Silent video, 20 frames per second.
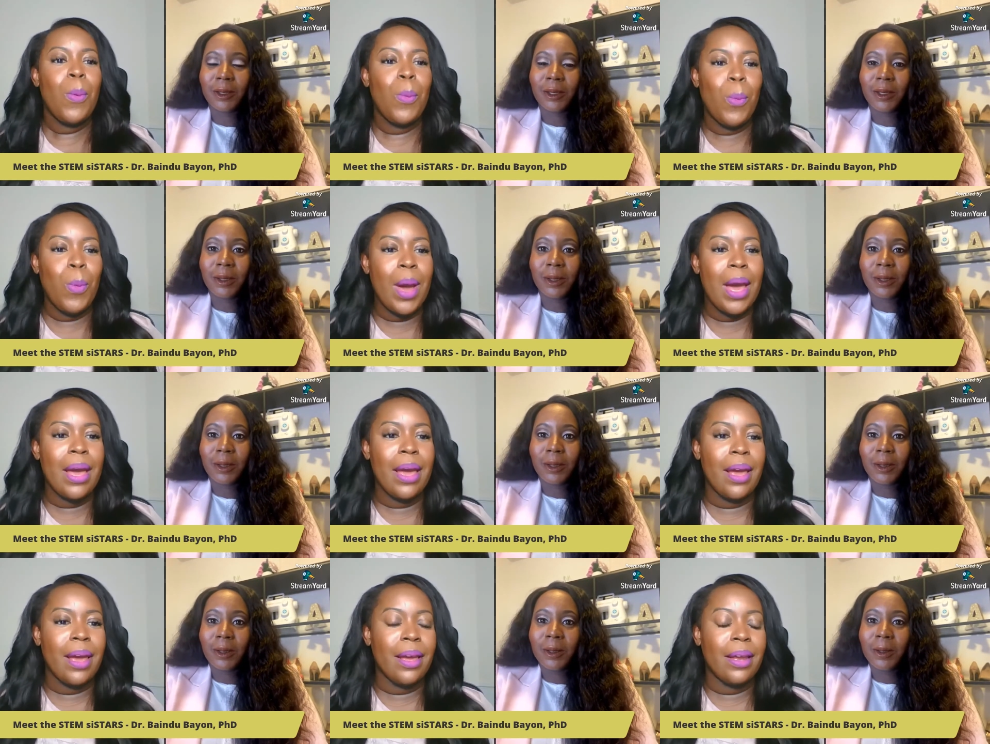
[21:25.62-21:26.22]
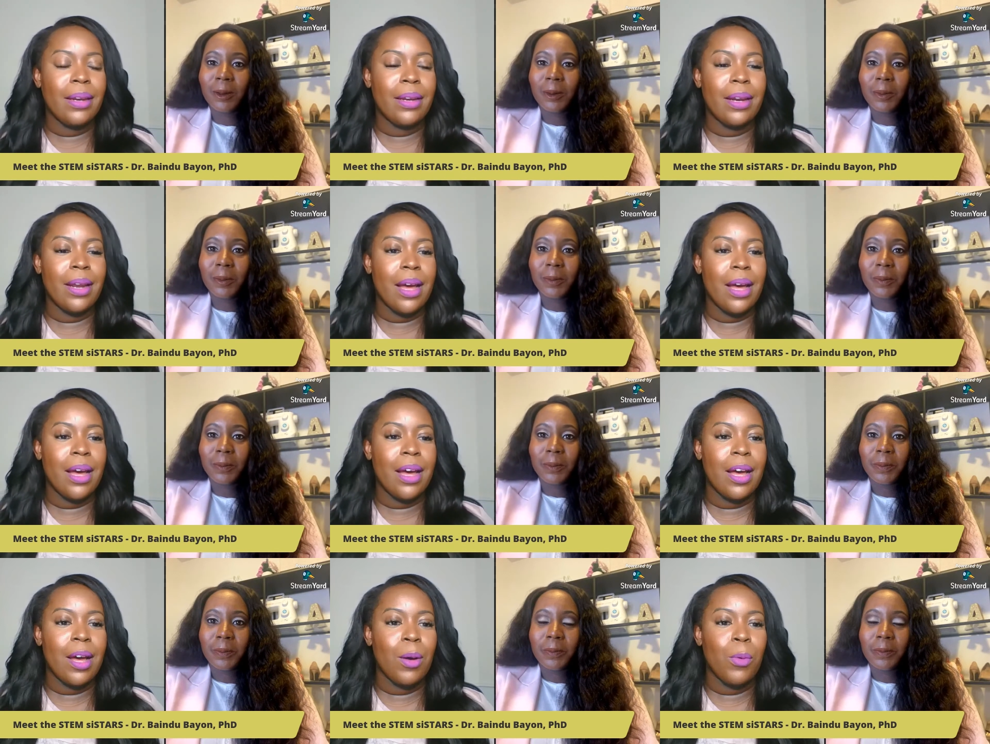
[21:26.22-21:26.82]
Speaker 1: when,
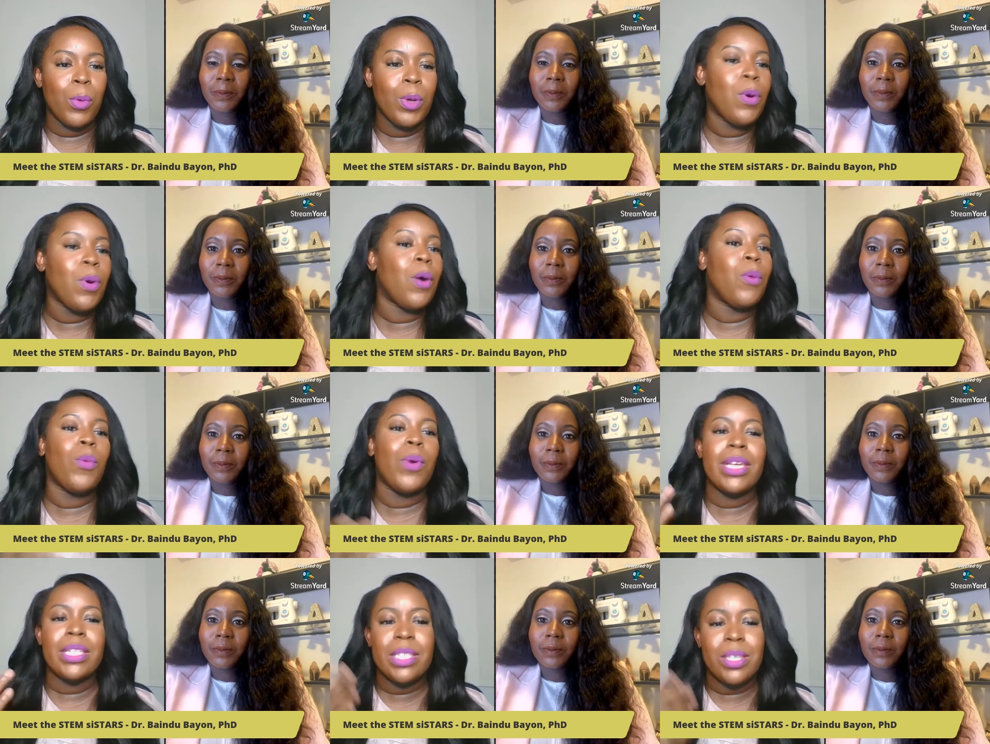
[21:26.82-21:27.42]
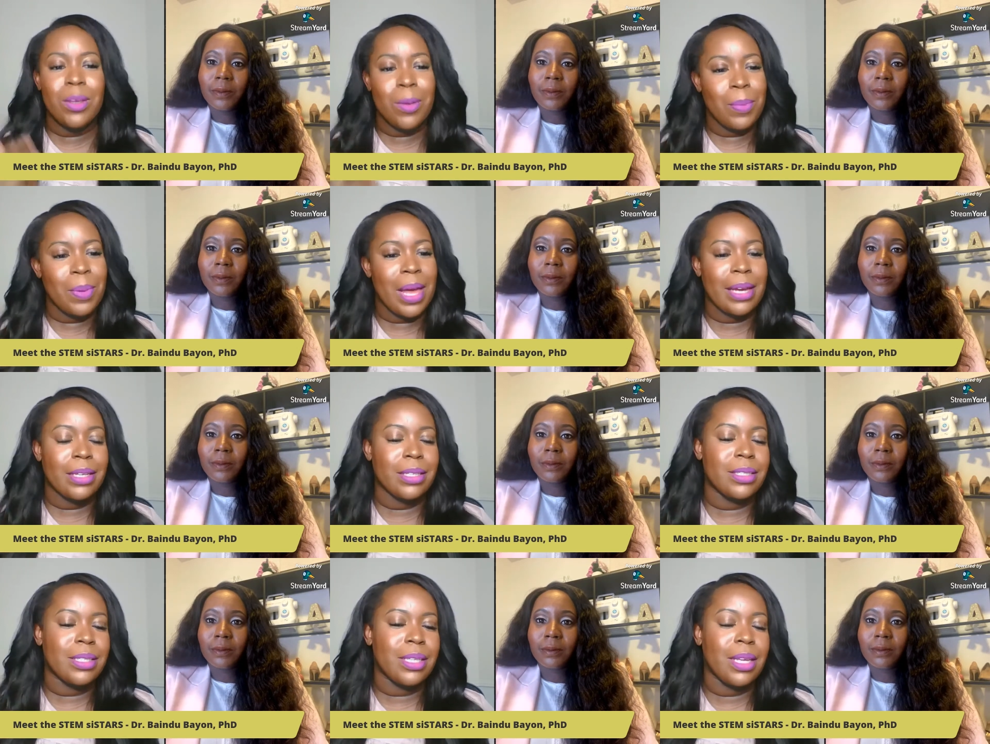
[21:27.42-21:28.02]
uh, we won't wait till
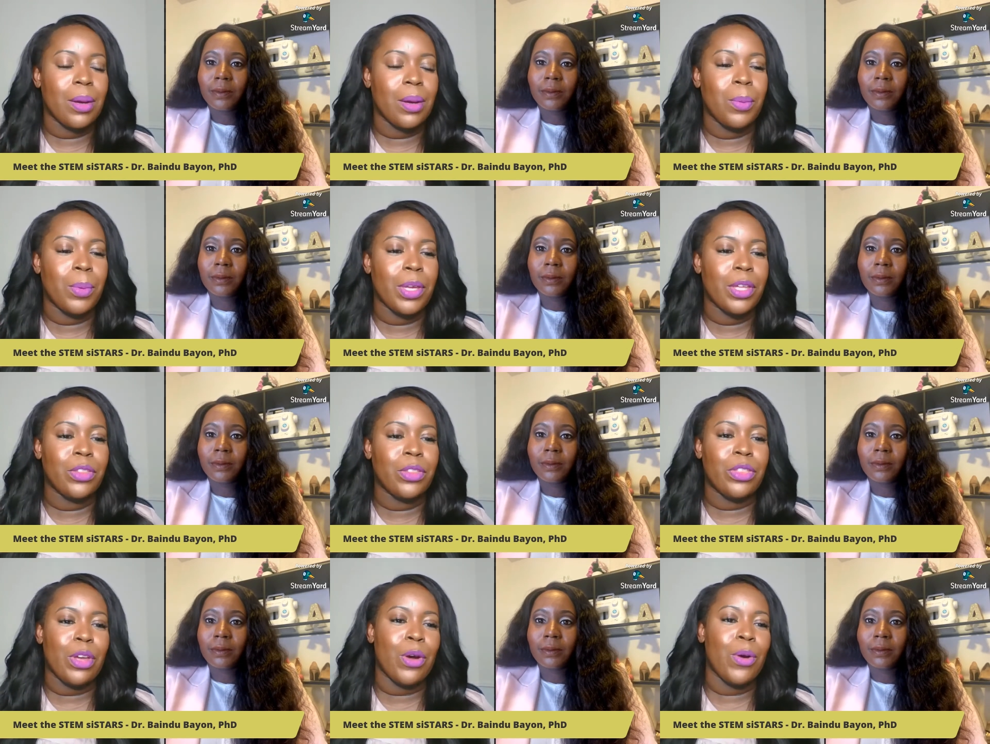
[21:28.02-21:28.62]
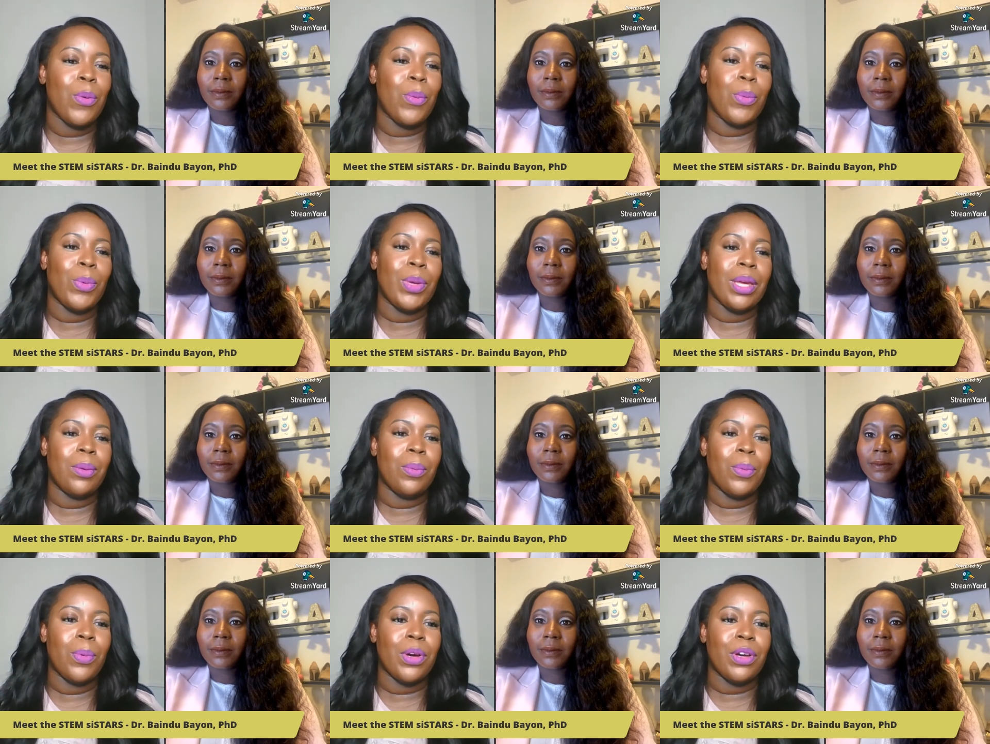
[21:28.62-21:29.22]
Black in Tech Week though.
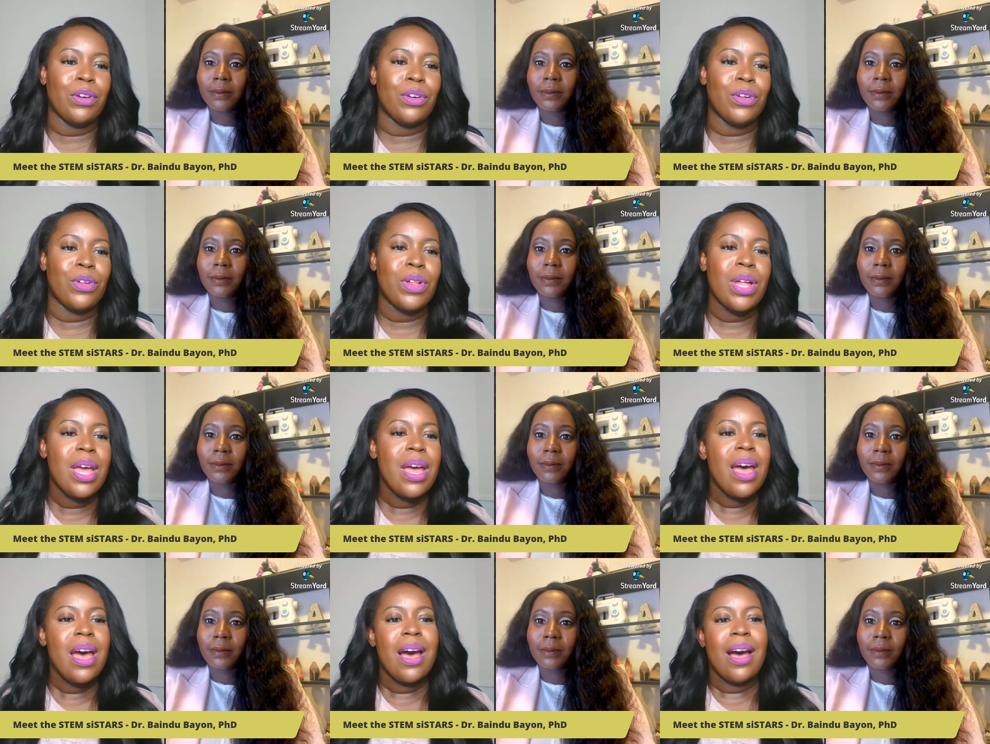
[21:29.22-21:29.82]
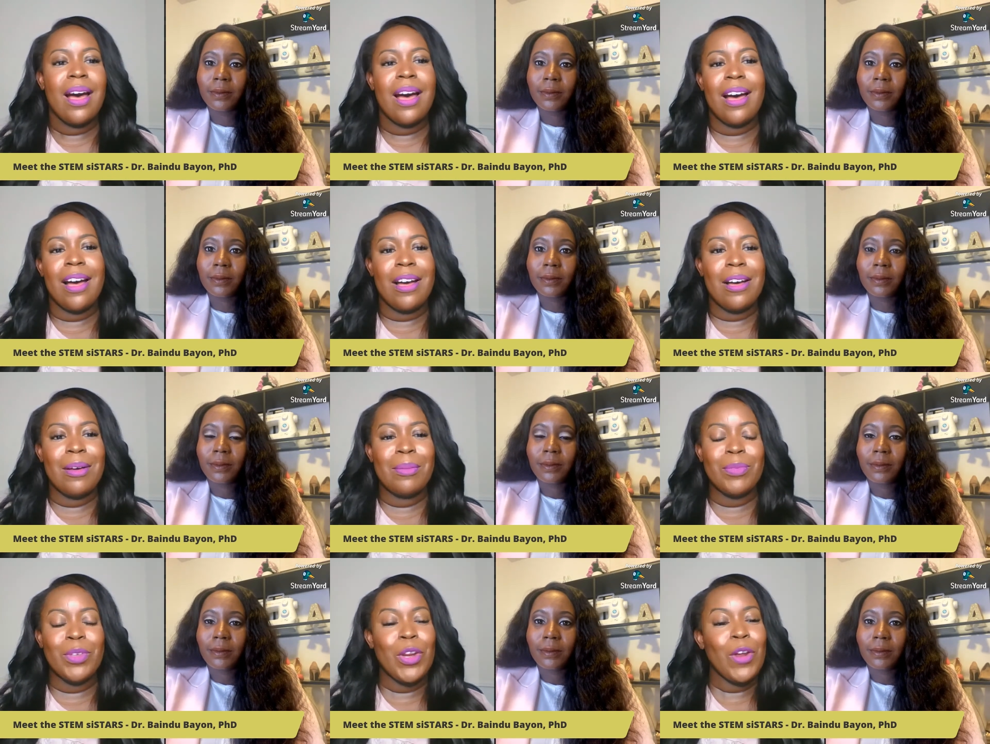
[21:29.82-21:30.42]
We will,
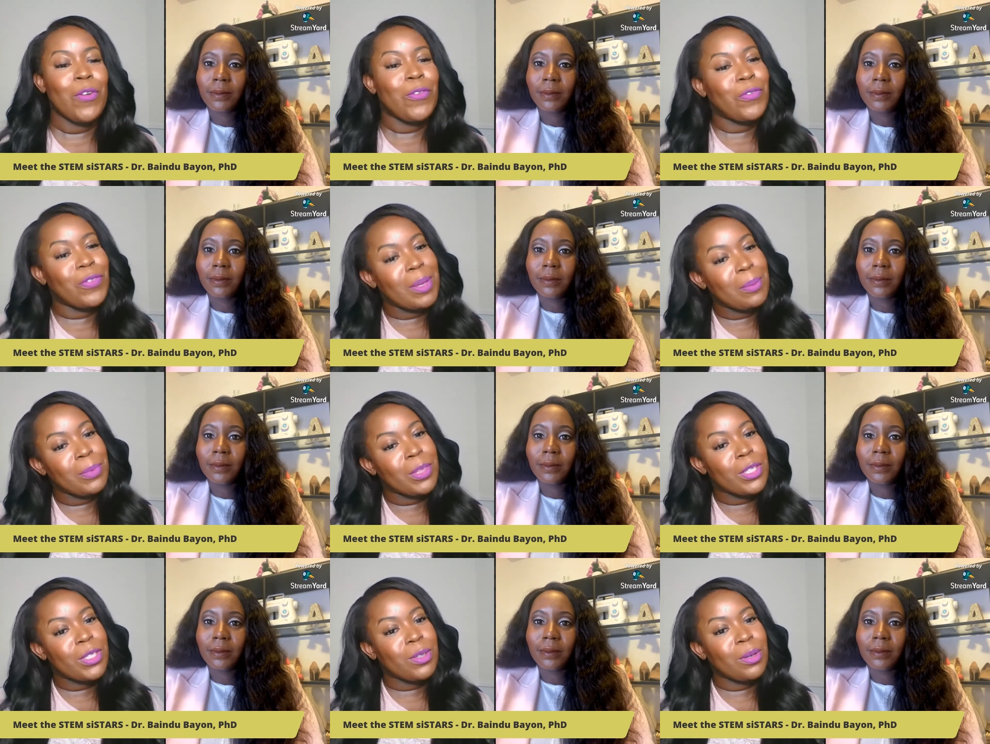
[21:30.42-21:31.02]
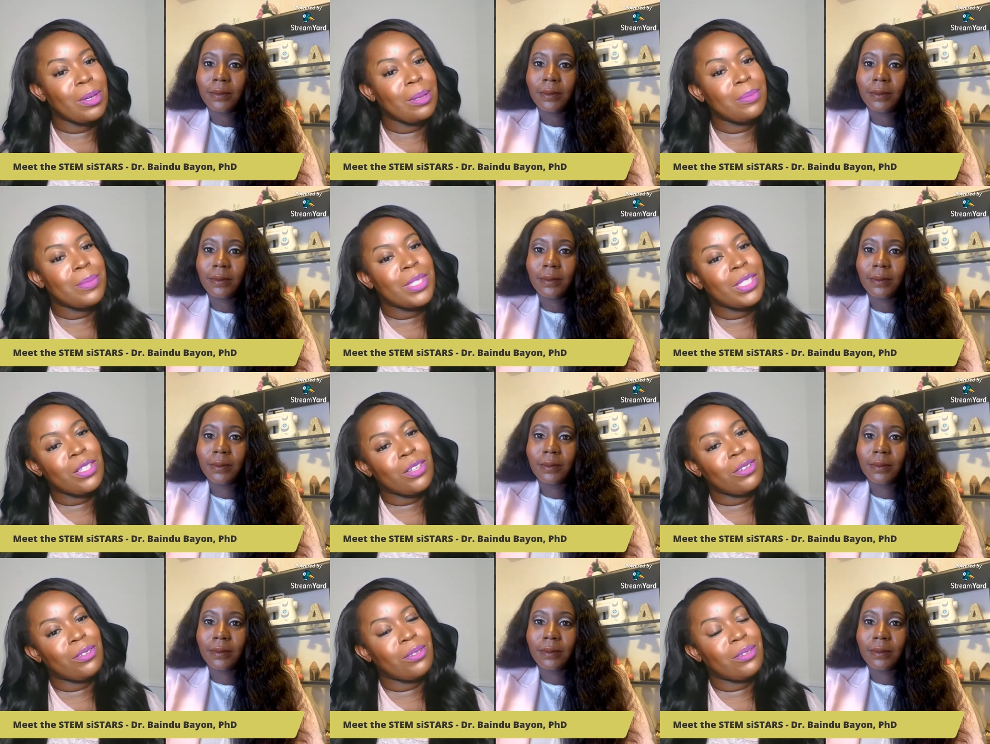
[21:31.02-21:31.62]
um, you know, flip the script
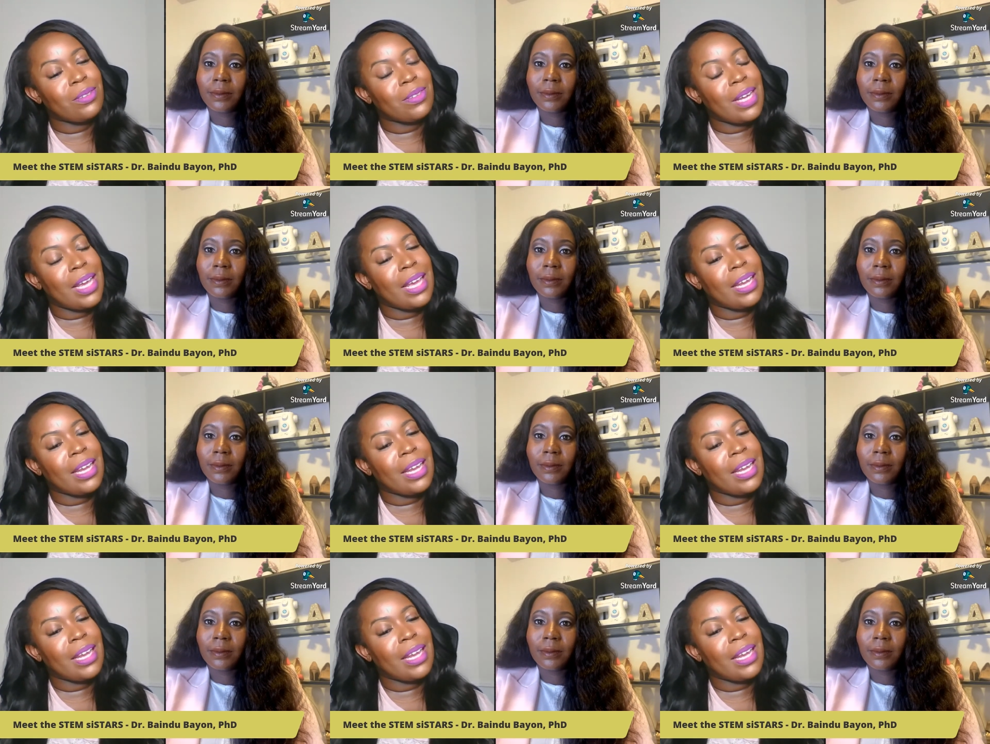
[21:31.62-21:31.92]
soon